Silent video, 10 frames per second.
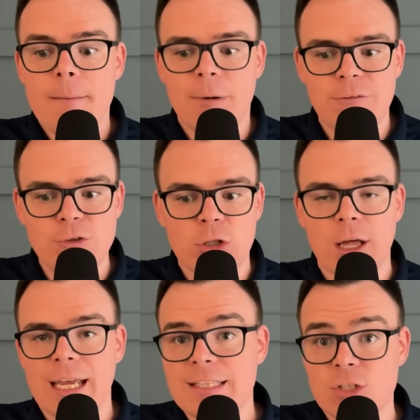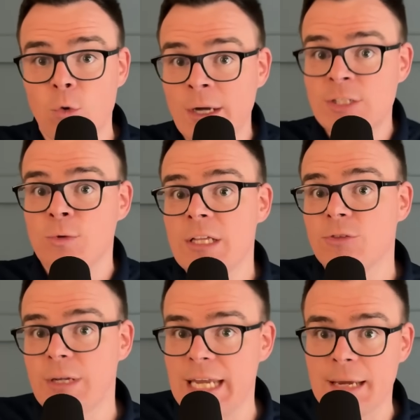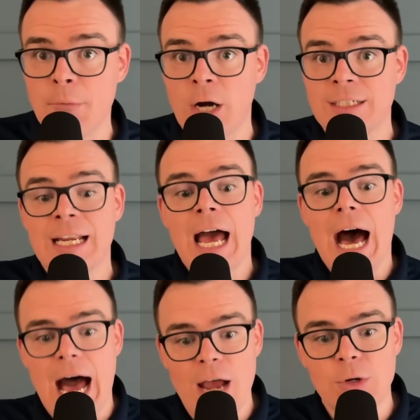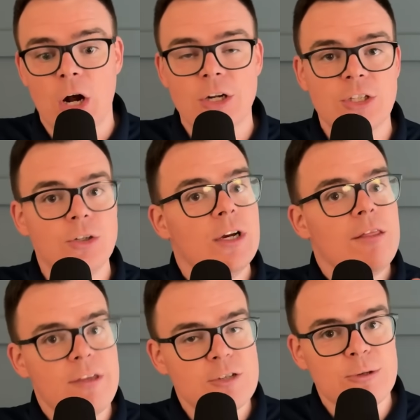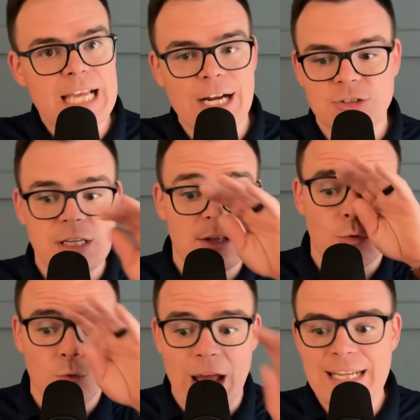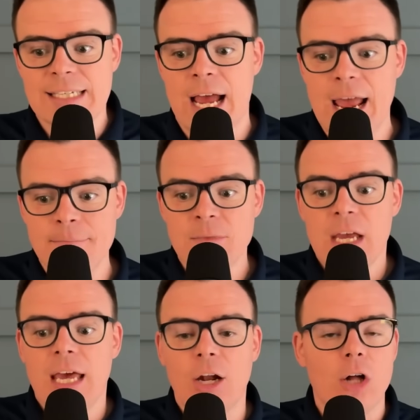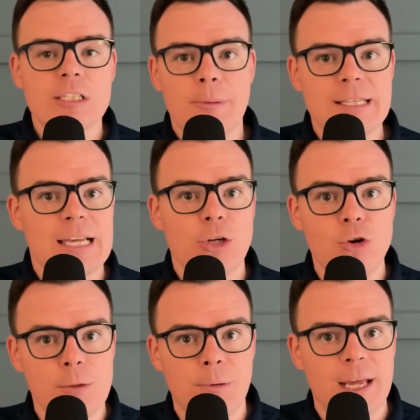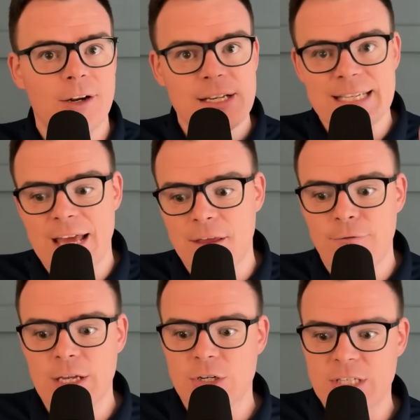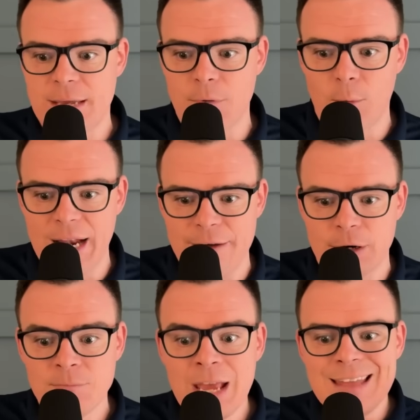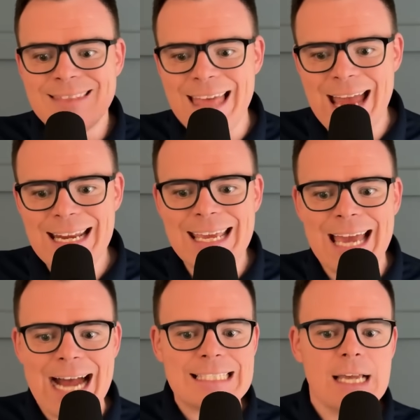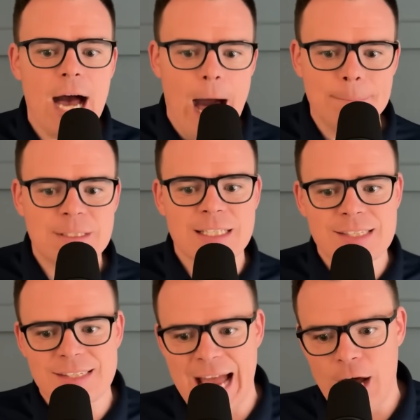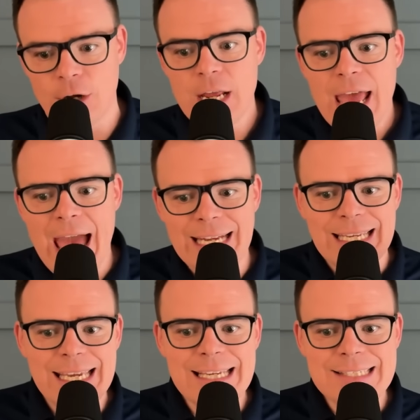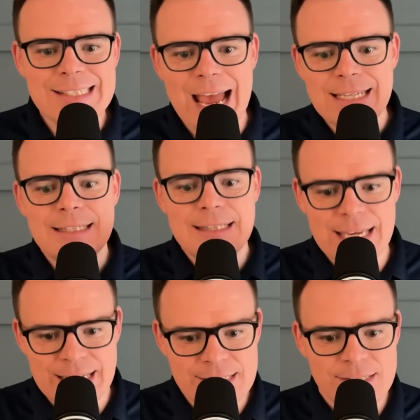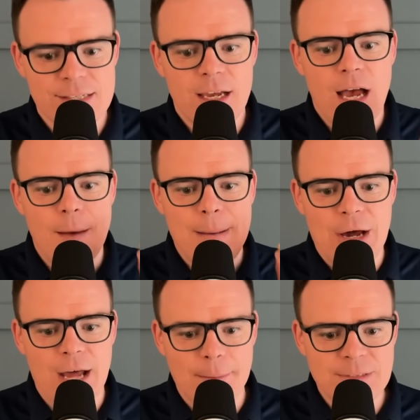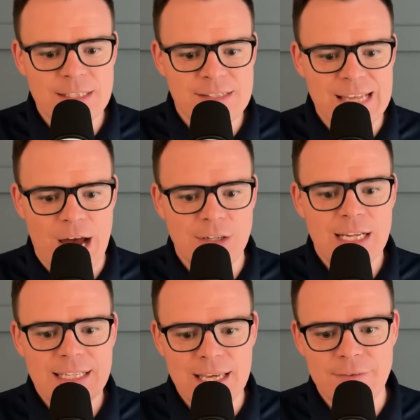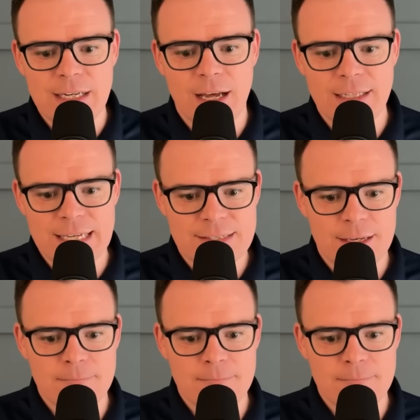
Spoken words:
But if you look at the 2023 Nick Martin, I would argue this was actually the right time. It all depends on who the player is and how they fit your scheme, but whatever. Then he got to Upton Stout, and he said this about Upton Stout. Give it a listen.